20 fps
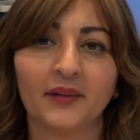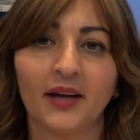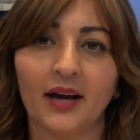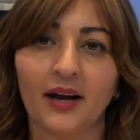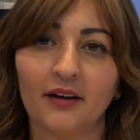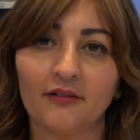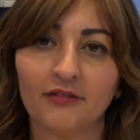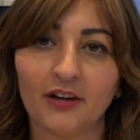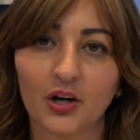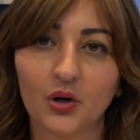
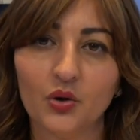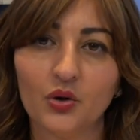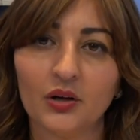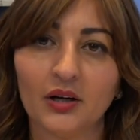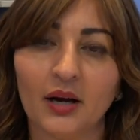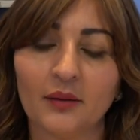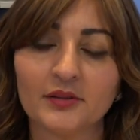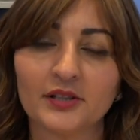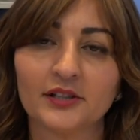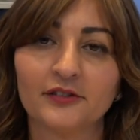Chavakuk
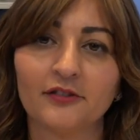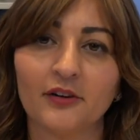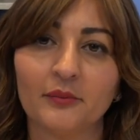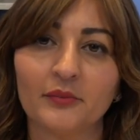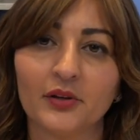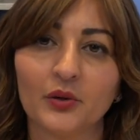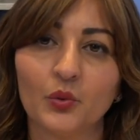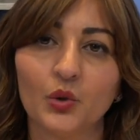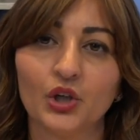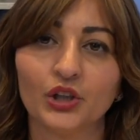comes from
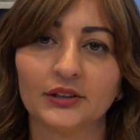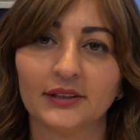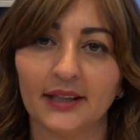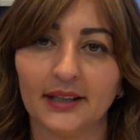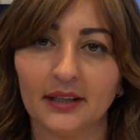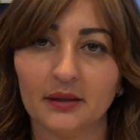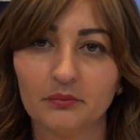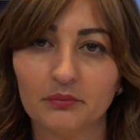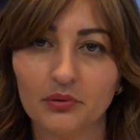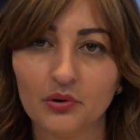the word
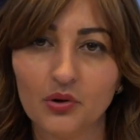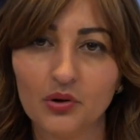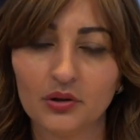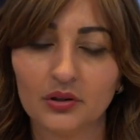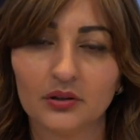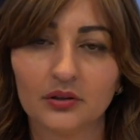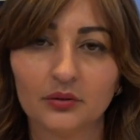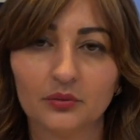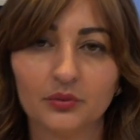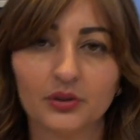chibuk,
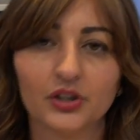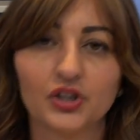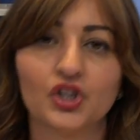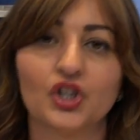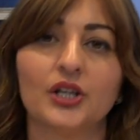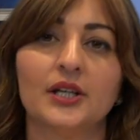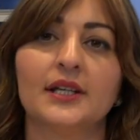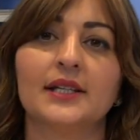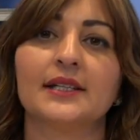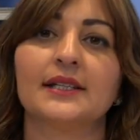which
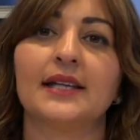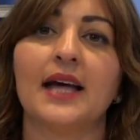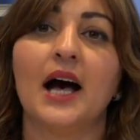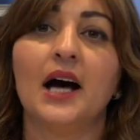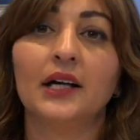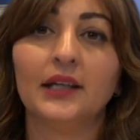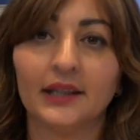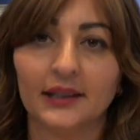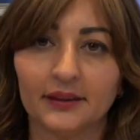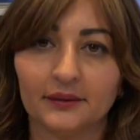is
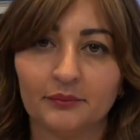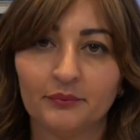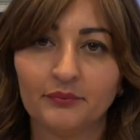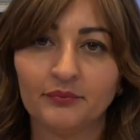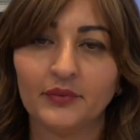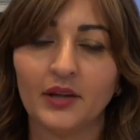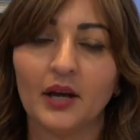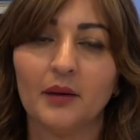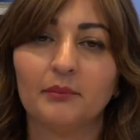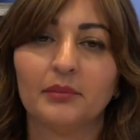hugging.
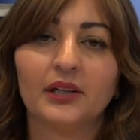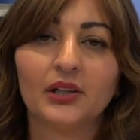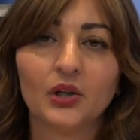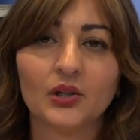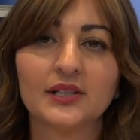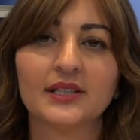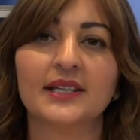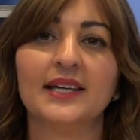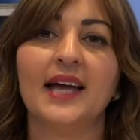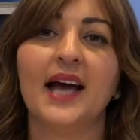
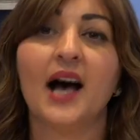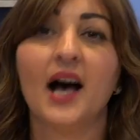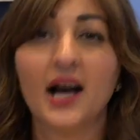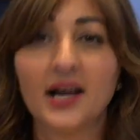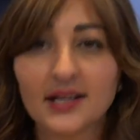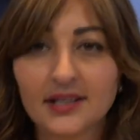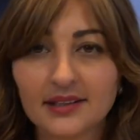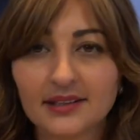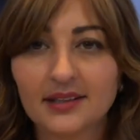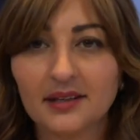Because he
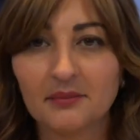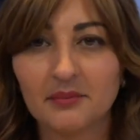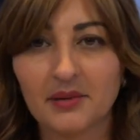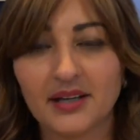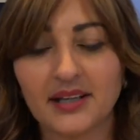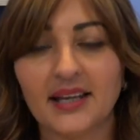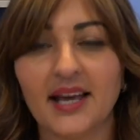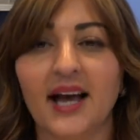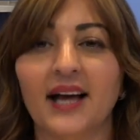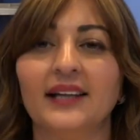hugged him,
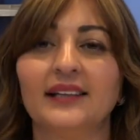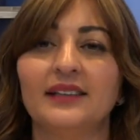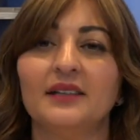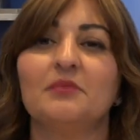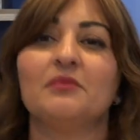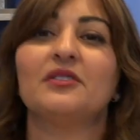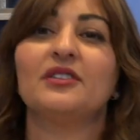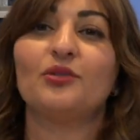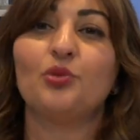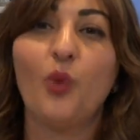and he hugged
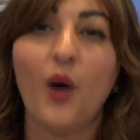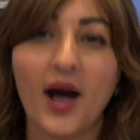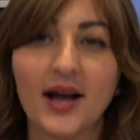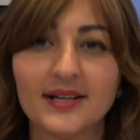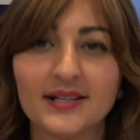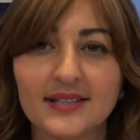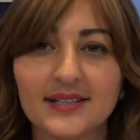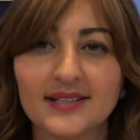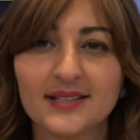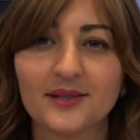him
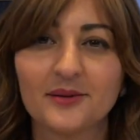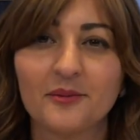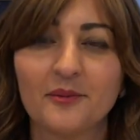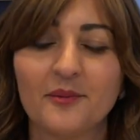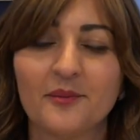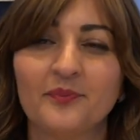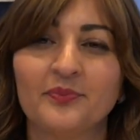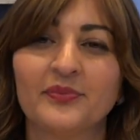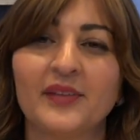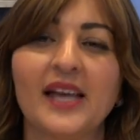twice,
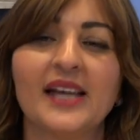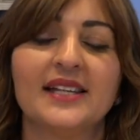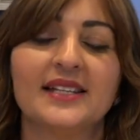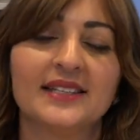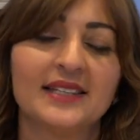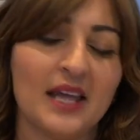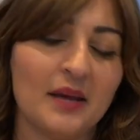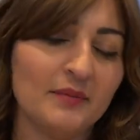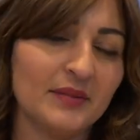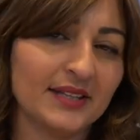
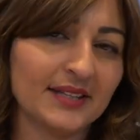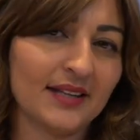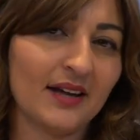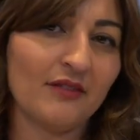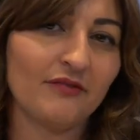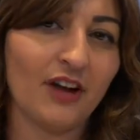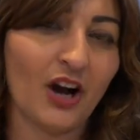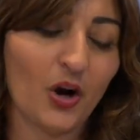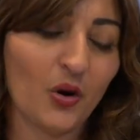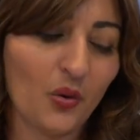his name is
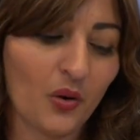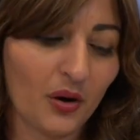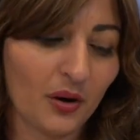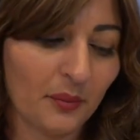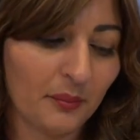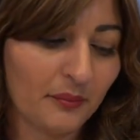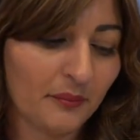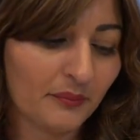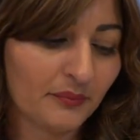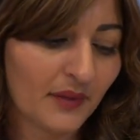Chavakuk.
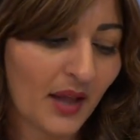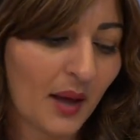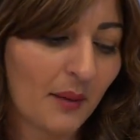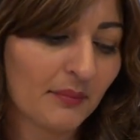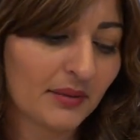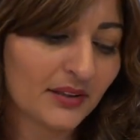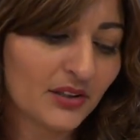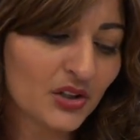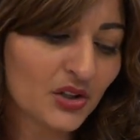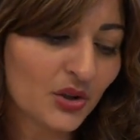
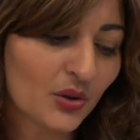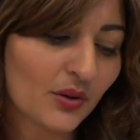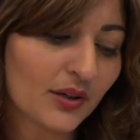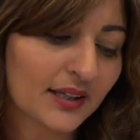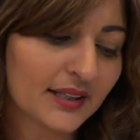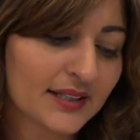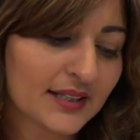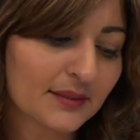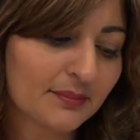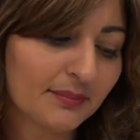But the Zohar
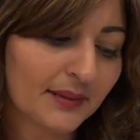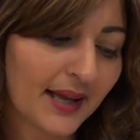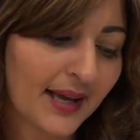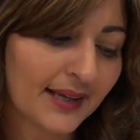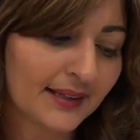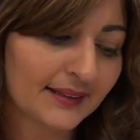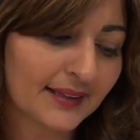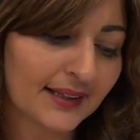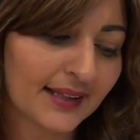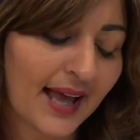
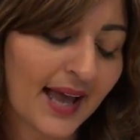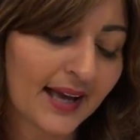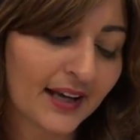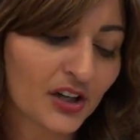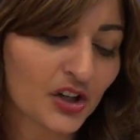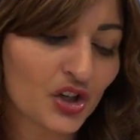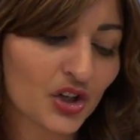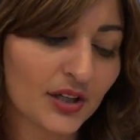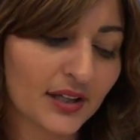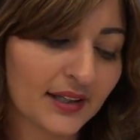explained that
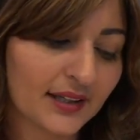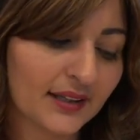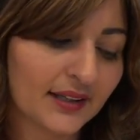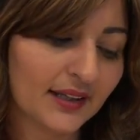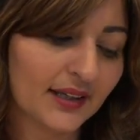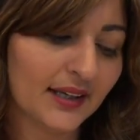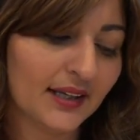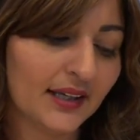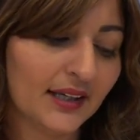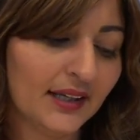
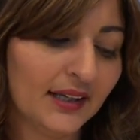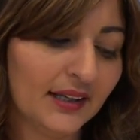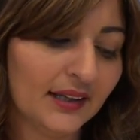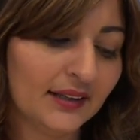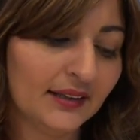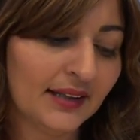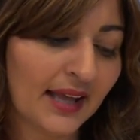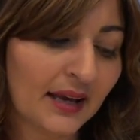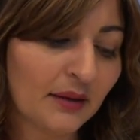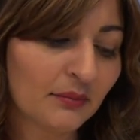actually he
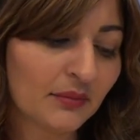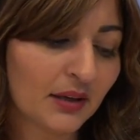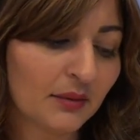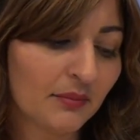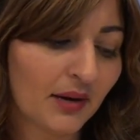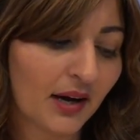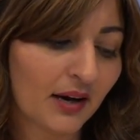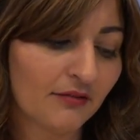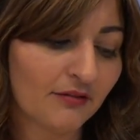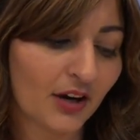named
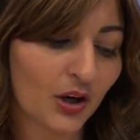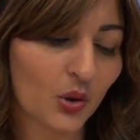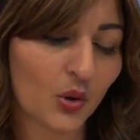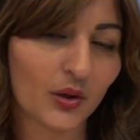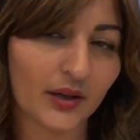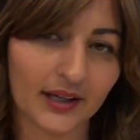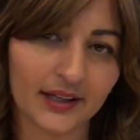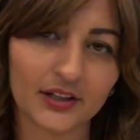him Chavakuk.